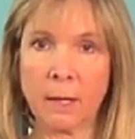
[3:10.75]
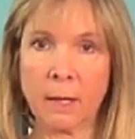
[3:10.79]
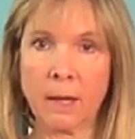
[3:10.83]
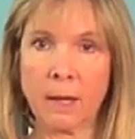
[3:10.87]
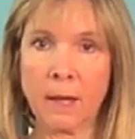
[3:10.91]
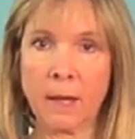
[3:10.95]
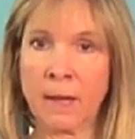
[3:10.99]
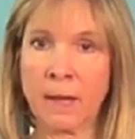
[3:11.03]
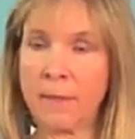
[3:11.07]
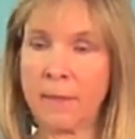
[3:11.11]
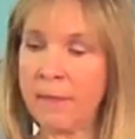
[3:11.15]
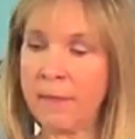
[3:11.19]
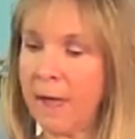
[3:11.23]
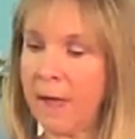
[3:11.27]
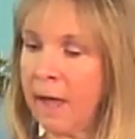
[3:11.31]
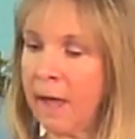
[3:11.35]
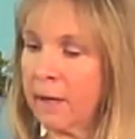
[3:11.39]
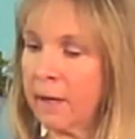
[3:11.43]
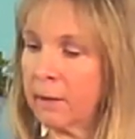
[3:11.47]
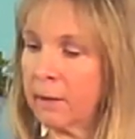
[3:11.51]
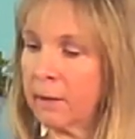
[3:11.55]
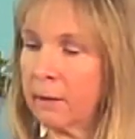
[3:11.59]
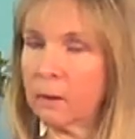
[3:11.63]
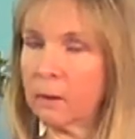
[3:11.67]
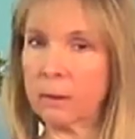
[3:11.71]
and that
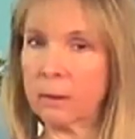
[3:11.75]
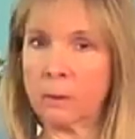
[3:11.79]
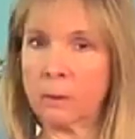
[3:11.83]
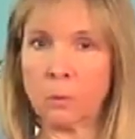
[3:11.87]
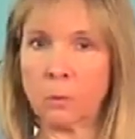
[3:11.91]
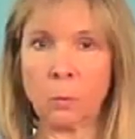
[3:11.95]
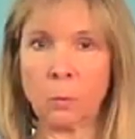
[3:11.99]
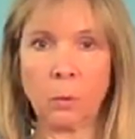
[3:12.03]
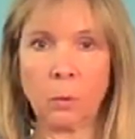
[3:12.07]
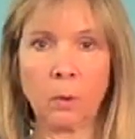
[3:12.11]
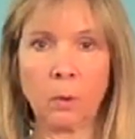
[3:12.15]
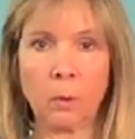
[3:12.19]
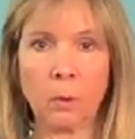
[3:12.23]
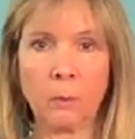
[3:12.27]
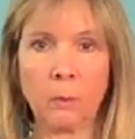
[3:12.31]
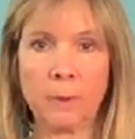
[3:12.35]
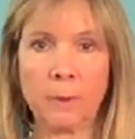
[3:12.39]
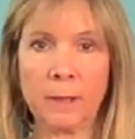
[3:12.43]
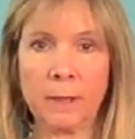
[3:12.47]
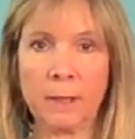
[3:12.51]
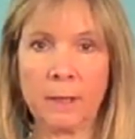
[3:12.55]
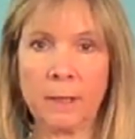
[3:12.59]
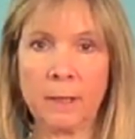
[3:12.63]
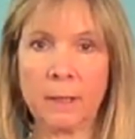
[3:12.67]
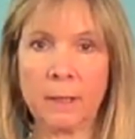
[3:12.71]
will
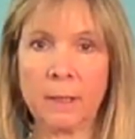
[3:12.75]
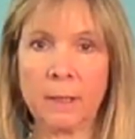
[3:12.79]
be